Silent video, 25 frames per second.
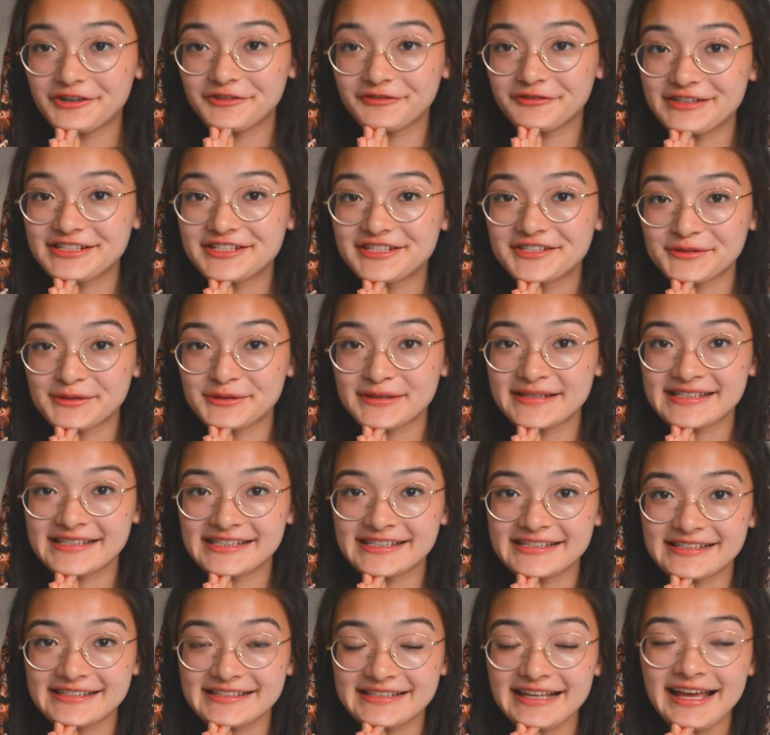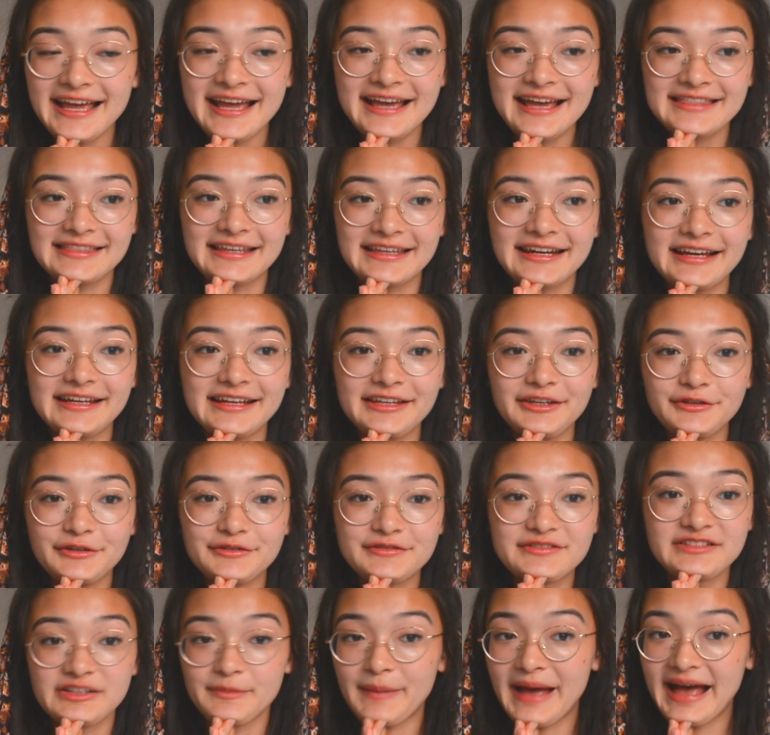resources that I
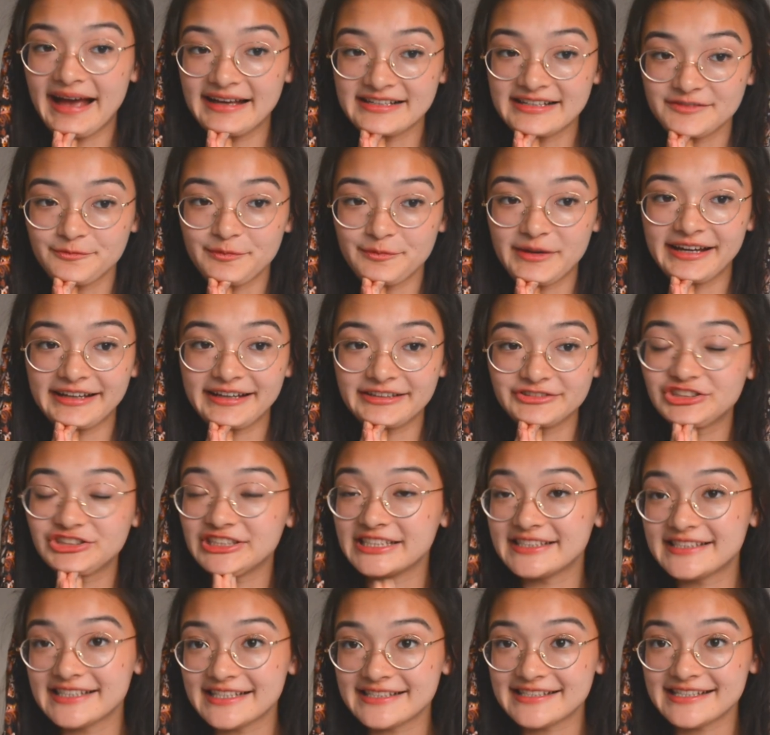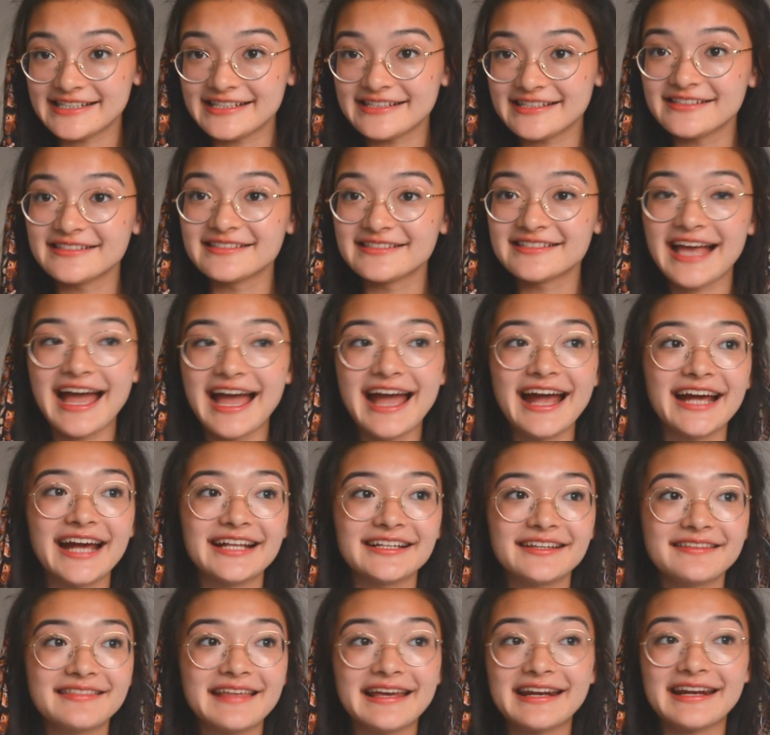used to pass my GCSEs
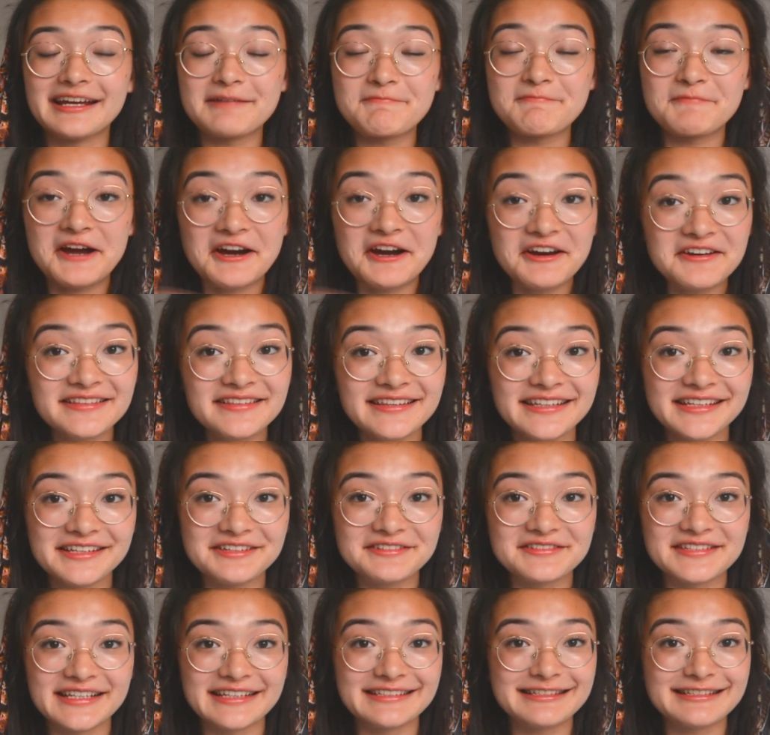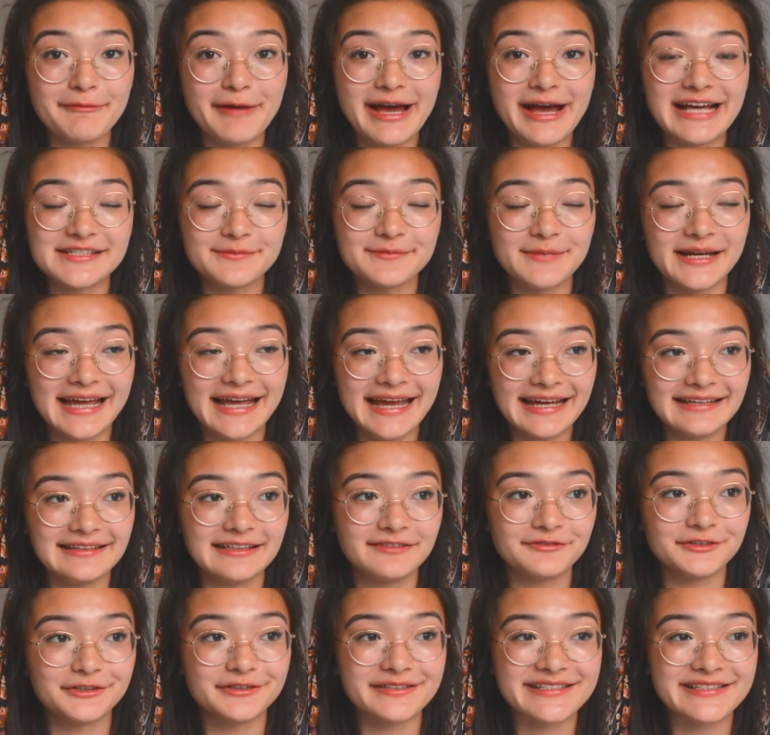and that I'm currently using to pass my
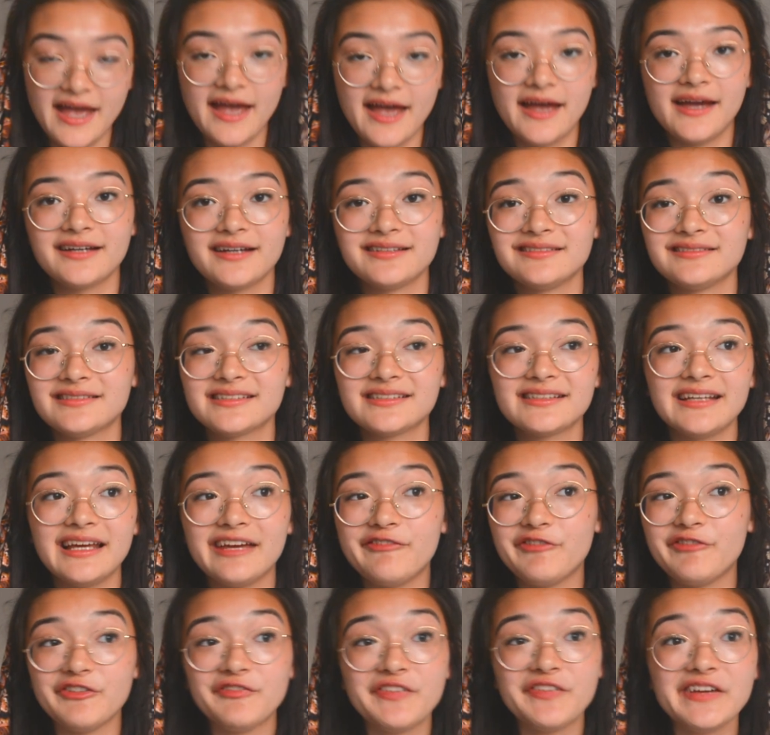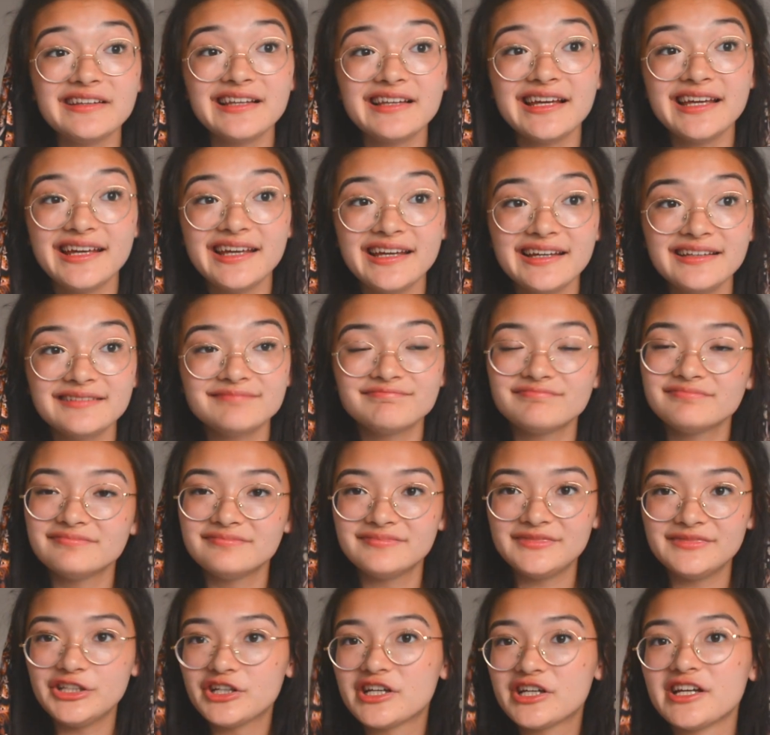A-levels, and if you feel like it,
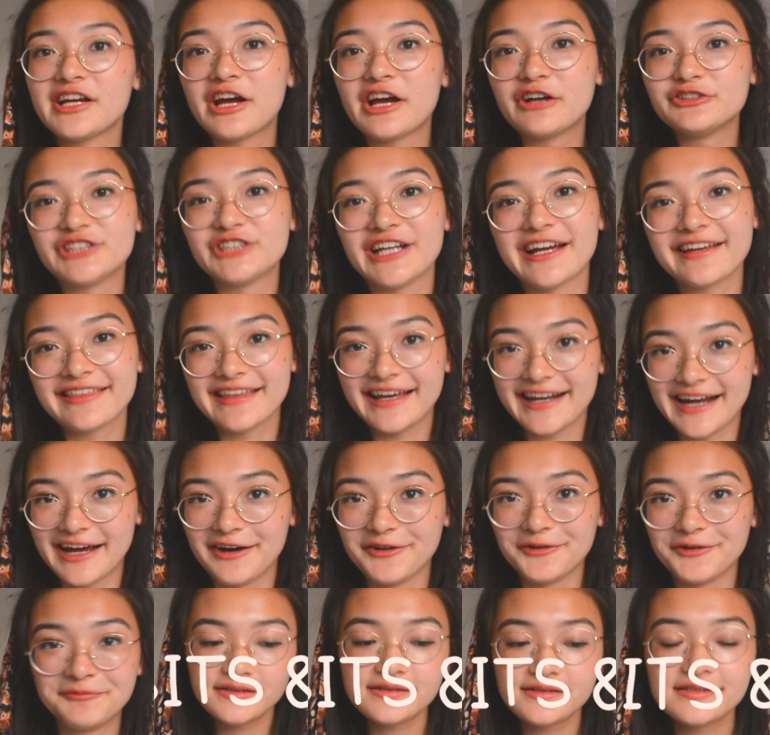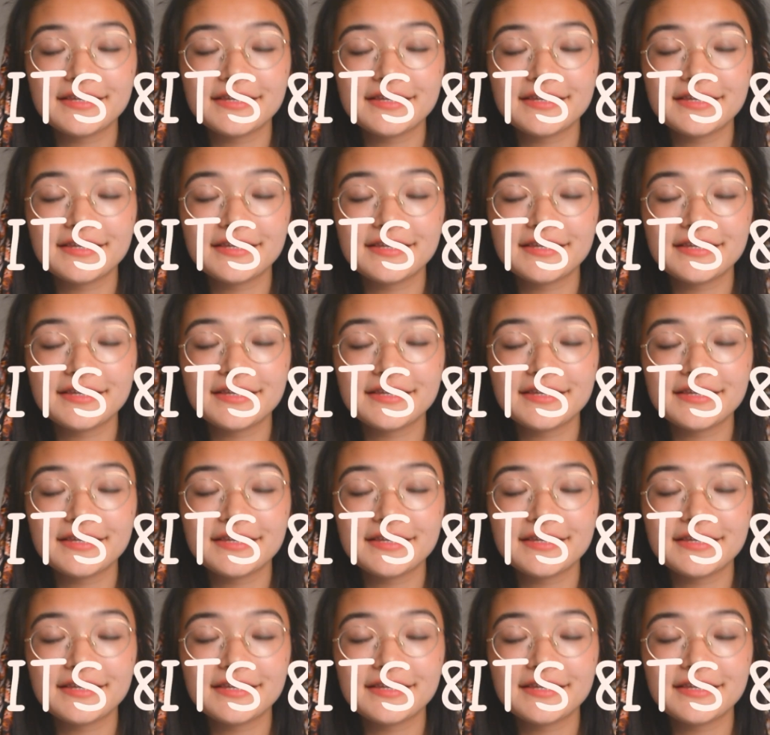you can go check that out.